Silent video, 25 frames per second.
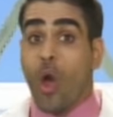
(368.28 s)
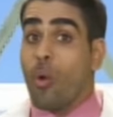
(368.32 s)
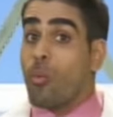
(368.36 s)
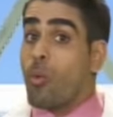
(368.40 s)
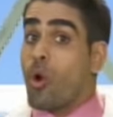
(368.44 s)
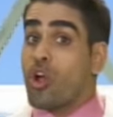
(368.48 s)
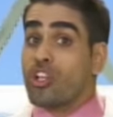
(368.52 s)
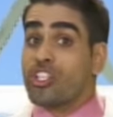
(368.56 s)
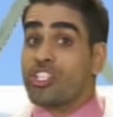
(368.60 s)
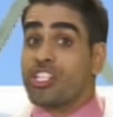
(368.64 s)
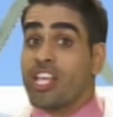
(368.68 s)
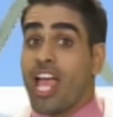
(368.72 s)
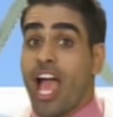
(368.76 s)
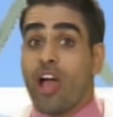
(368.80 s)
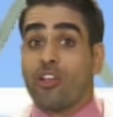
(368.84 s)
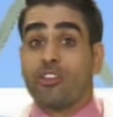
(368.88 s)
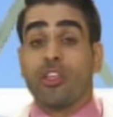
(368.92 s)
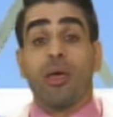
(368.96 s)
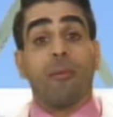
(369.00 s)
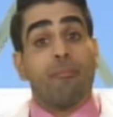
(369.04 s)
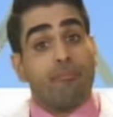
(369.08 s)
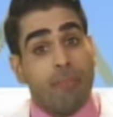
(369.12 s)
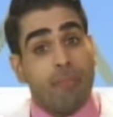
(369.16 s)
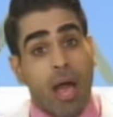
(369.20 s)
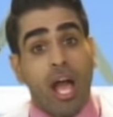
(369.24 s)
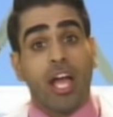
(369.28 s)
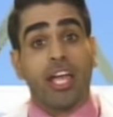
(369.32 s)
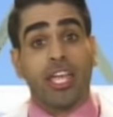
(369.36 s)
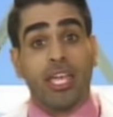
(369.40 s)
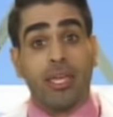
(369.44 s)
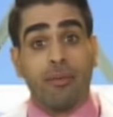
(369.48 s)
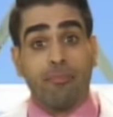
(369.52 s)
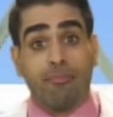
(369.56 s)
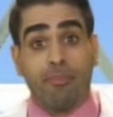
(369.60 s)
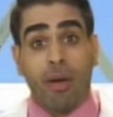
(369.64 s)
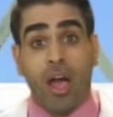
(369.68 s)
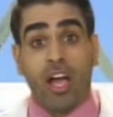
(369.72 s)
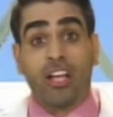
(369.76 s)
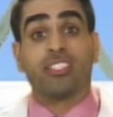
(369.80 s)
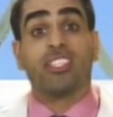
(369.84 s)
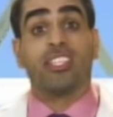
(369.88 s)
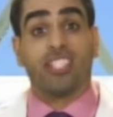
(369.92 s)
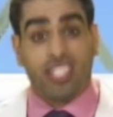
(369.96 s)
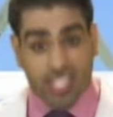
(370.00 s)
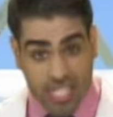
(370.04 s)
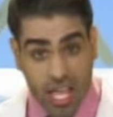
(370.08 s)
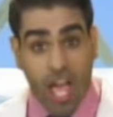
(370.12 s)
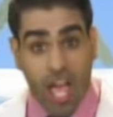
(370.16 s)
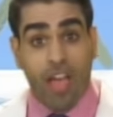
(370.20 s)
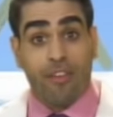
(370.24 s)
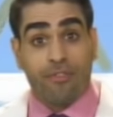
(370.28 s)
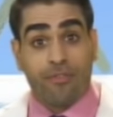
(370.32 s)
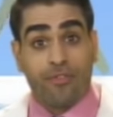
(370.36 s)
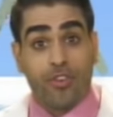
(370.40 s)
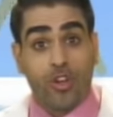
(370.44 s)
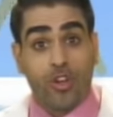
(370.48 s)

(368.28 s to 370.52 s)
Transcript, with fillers: Watch out, mucky bugs, it's time for